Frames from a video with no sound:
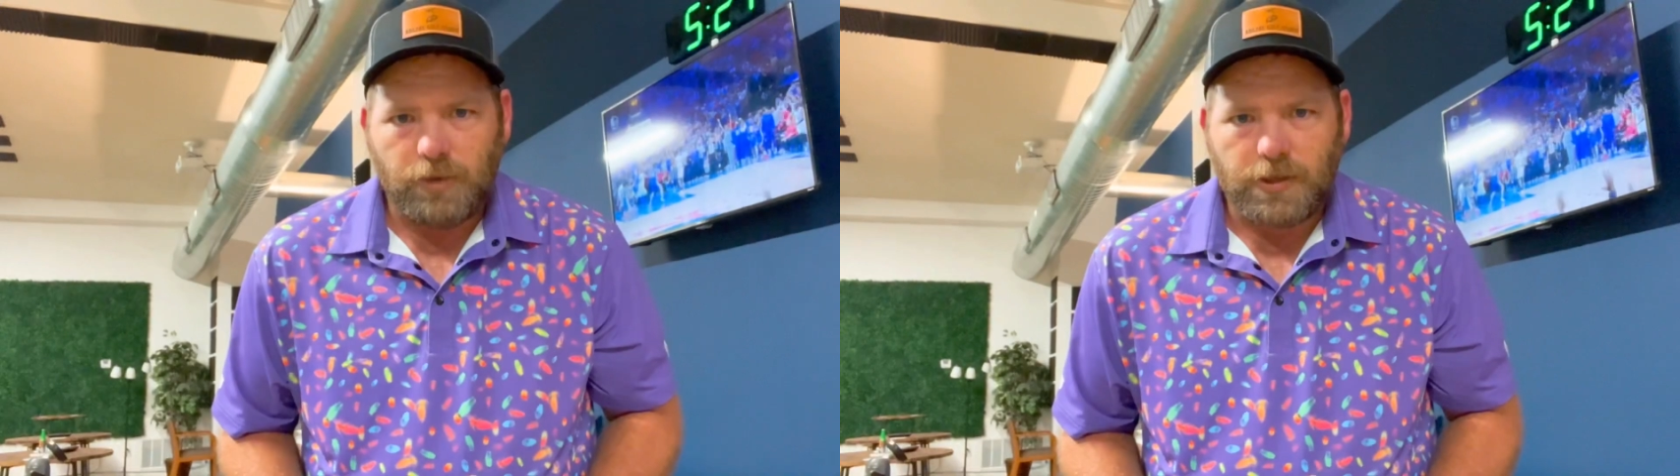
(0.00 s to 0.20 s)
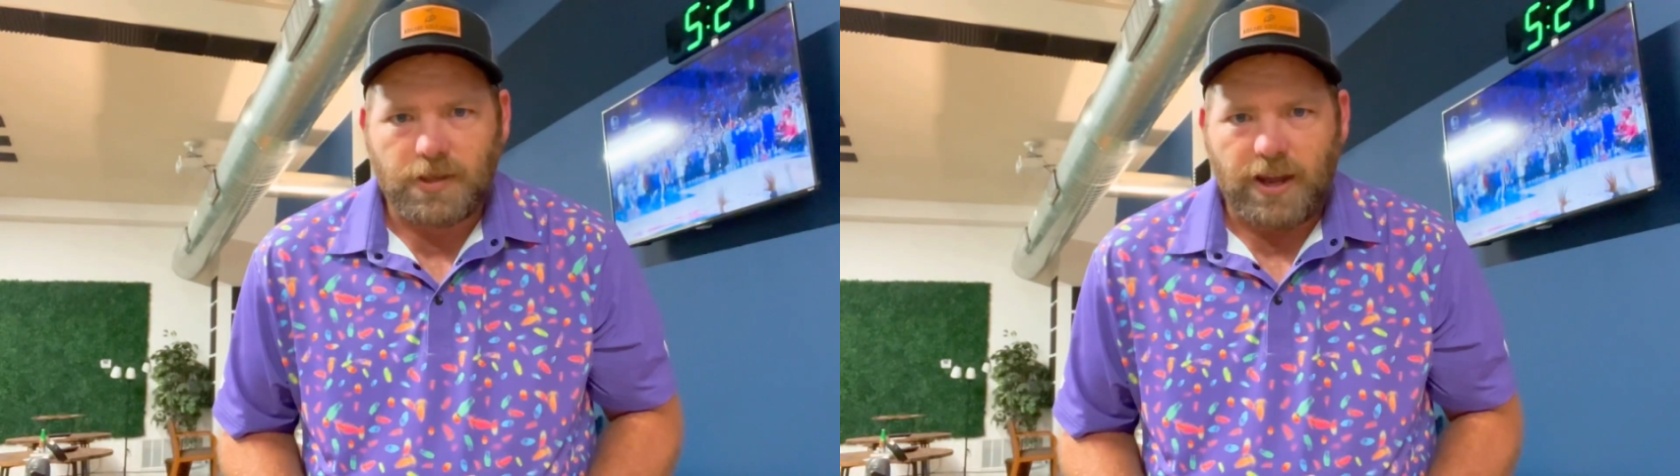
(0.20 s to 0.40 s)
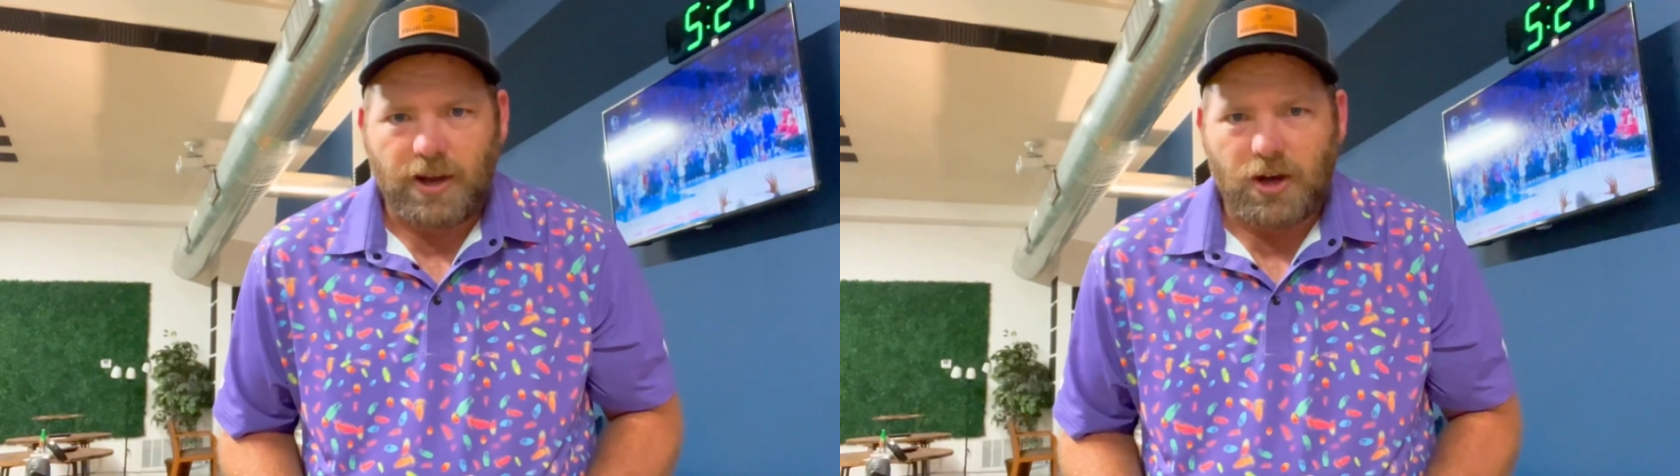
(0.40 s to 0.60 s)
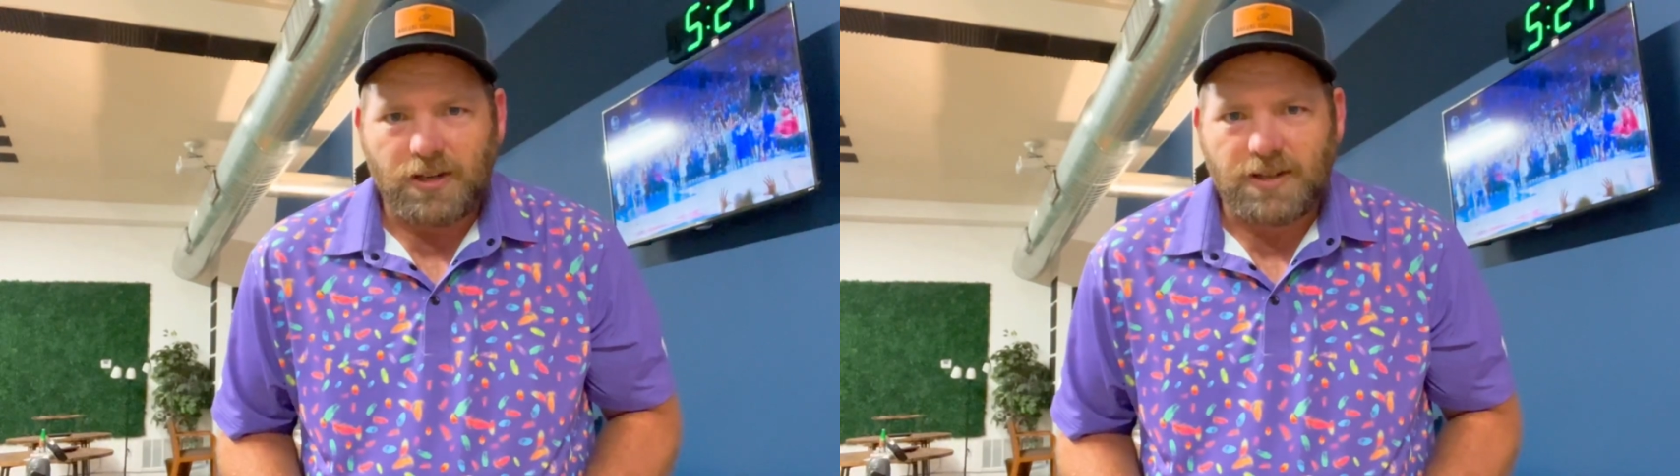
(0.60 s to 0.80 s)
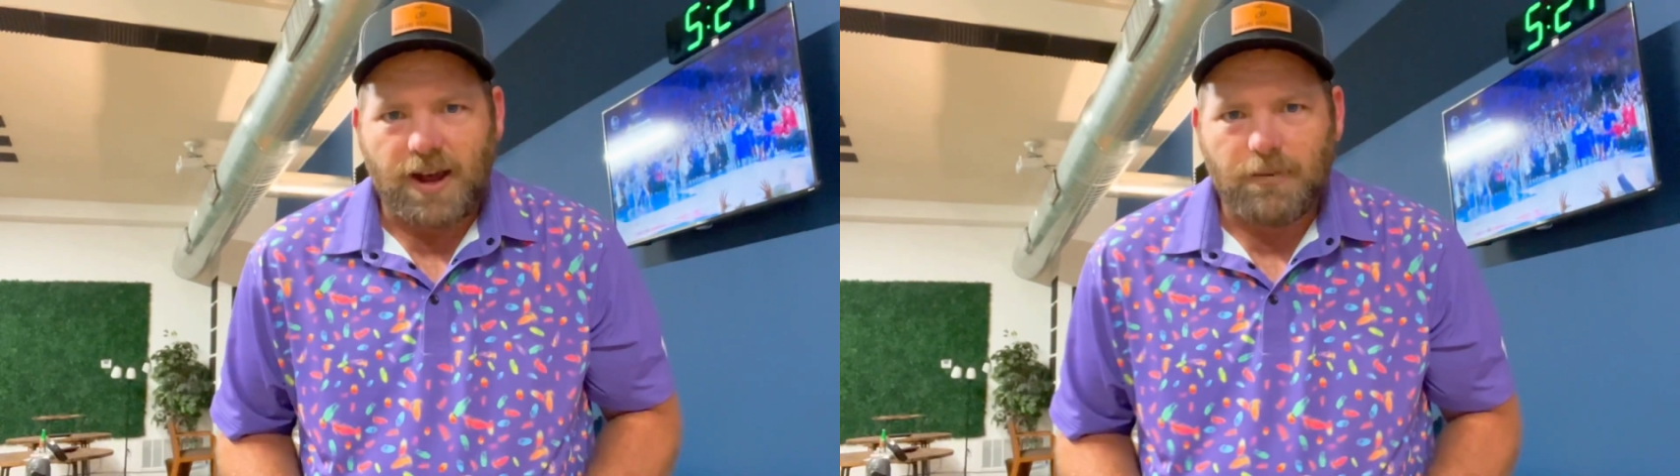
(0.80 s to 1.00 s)
looks like on a
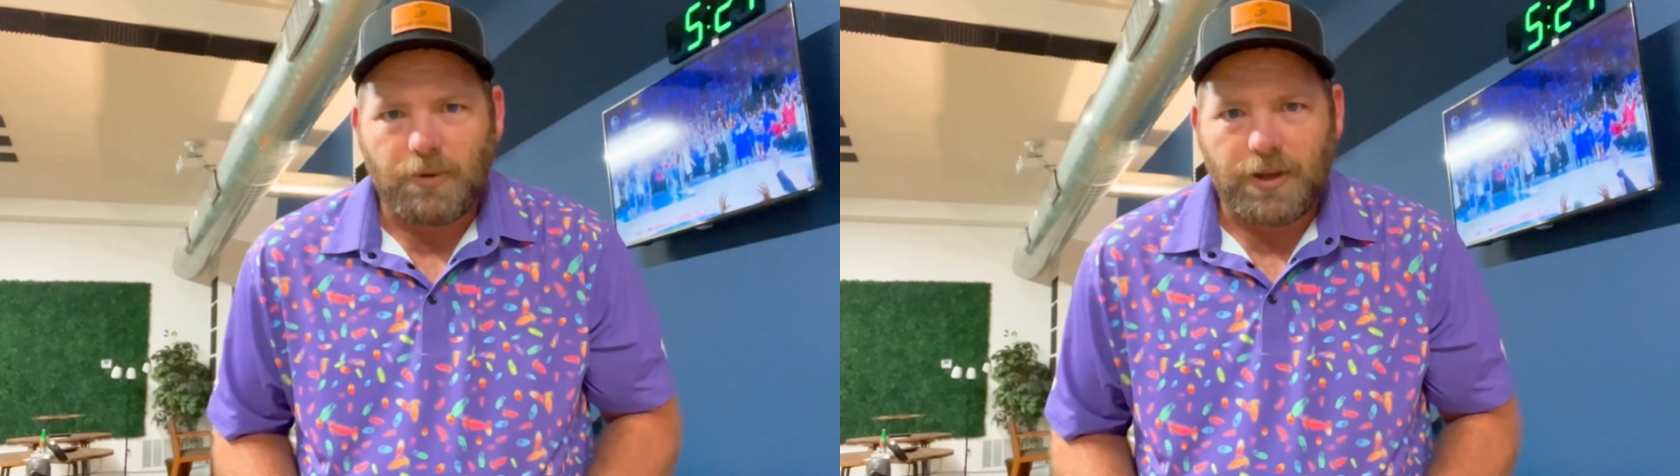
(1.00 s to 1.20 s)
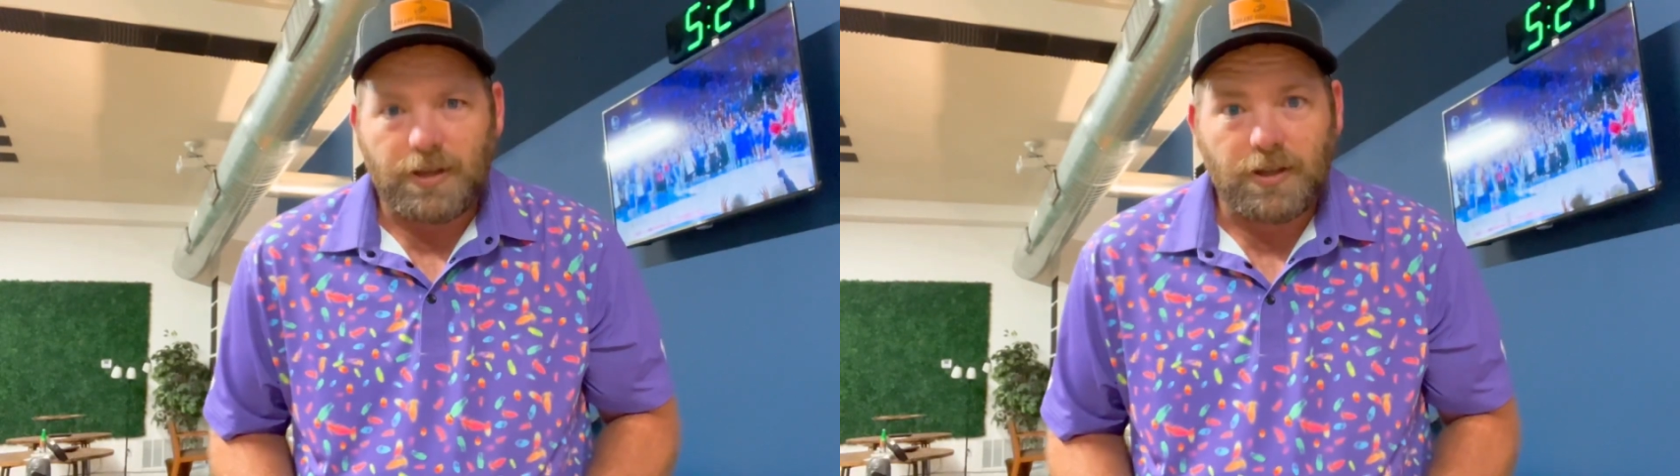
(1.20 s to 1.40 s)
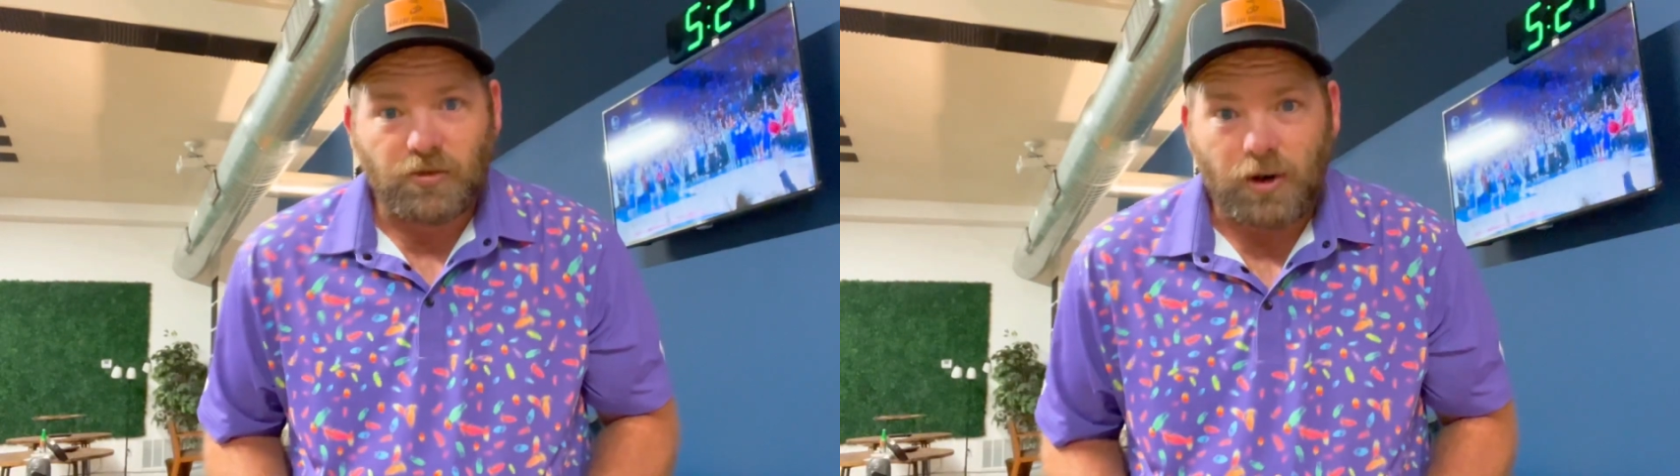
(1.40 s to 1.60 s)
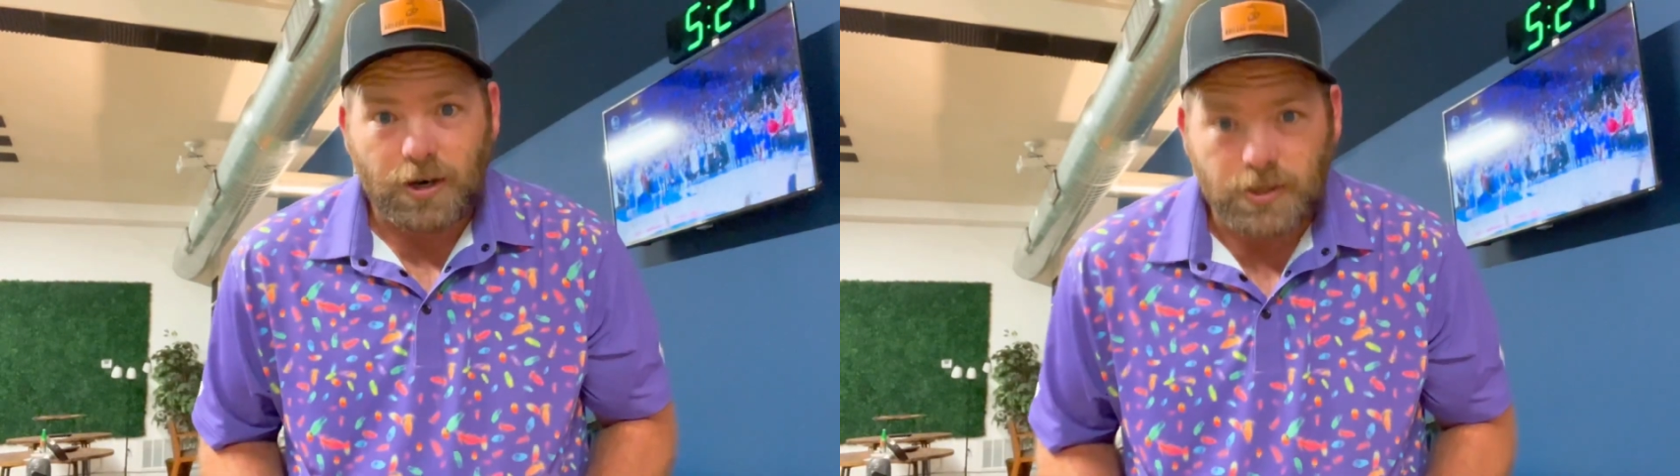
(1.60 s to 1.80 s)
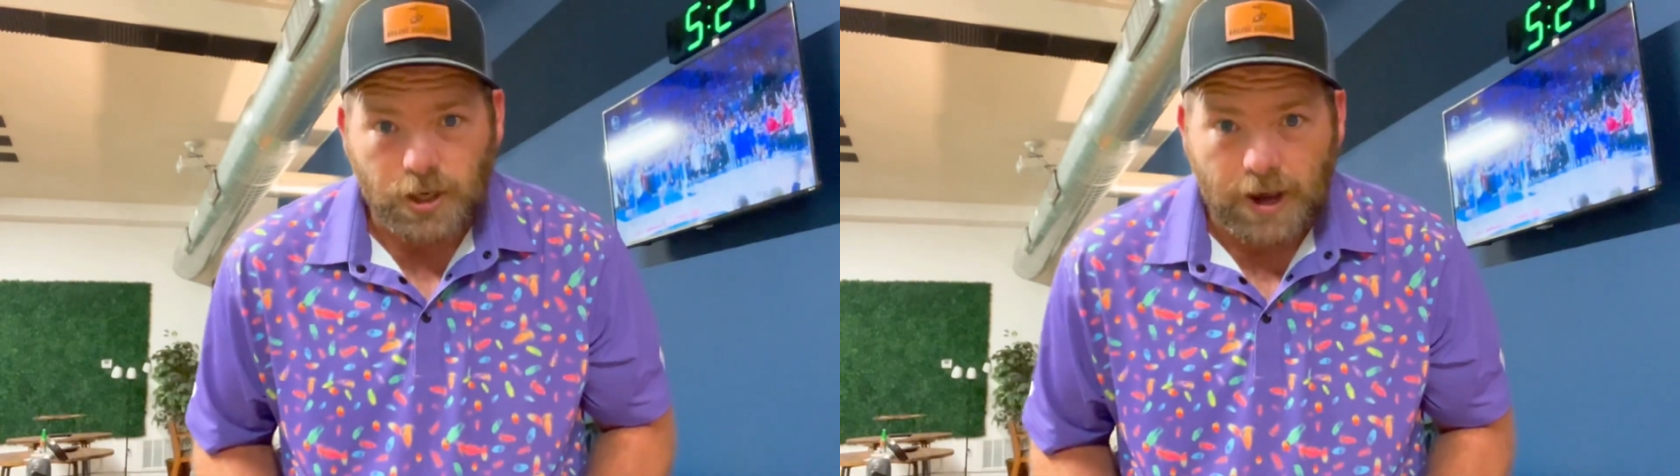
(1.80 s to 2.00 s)
tablet as
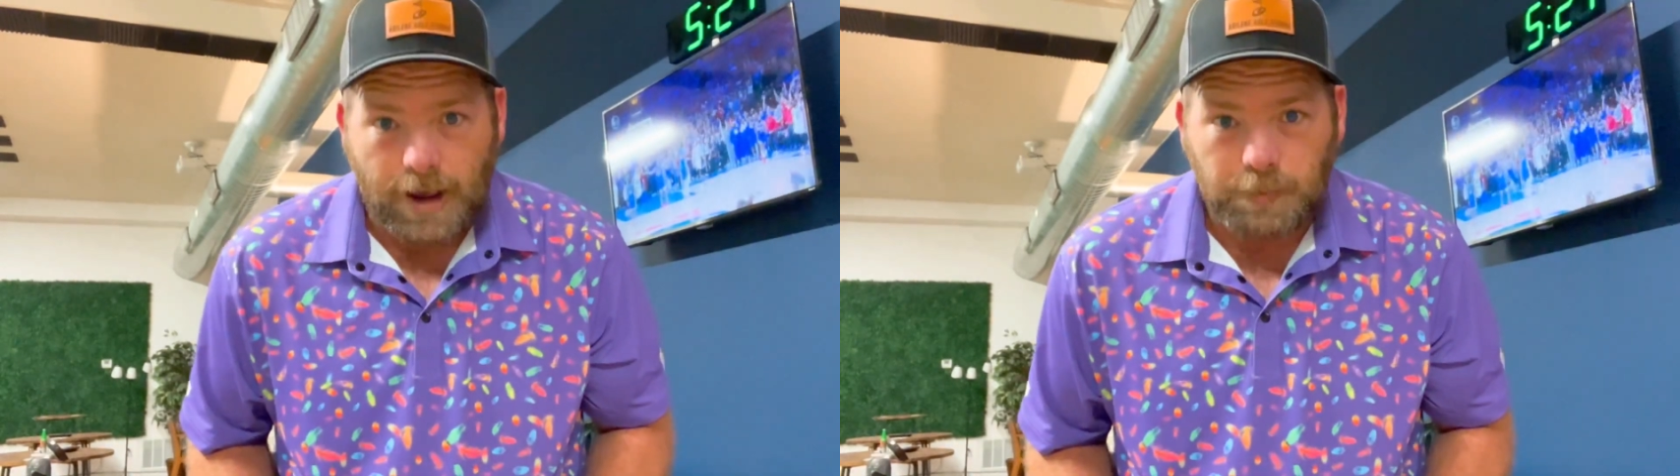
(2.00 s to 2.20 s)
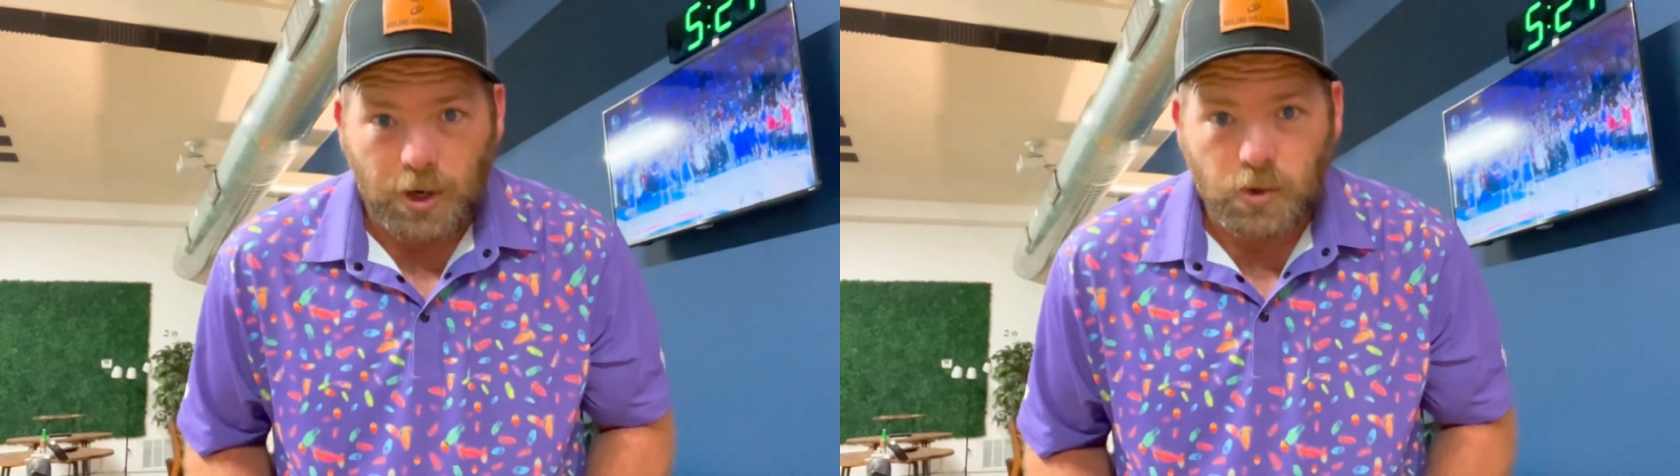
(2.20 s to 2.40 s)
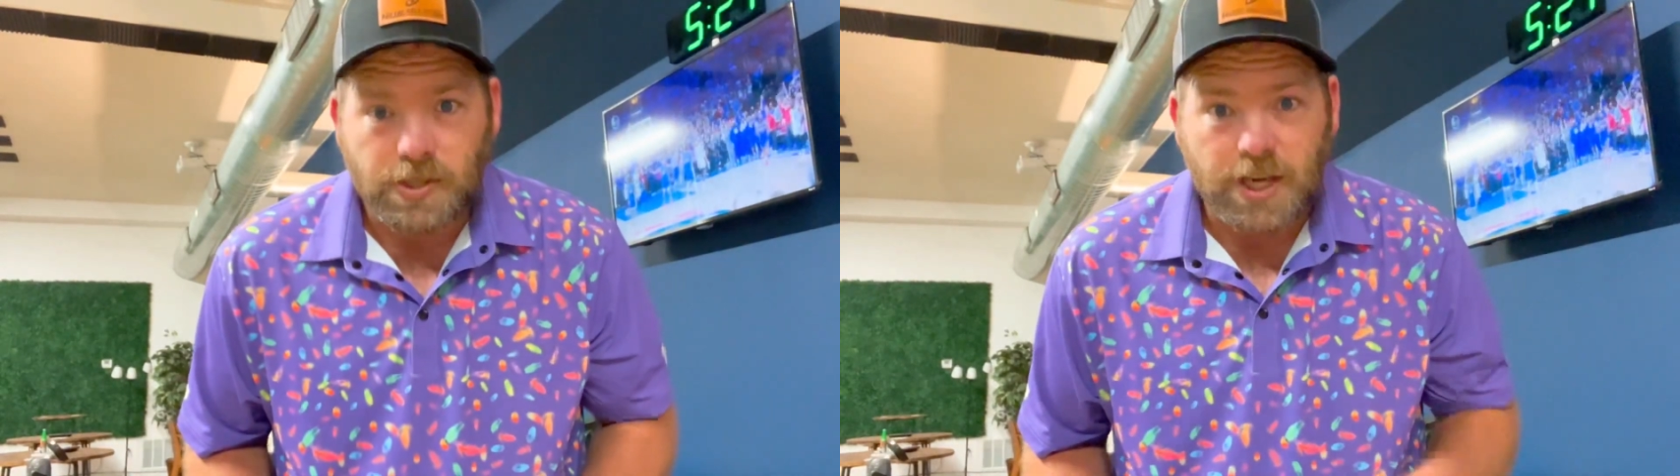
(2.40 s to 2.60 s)
far as their app goes.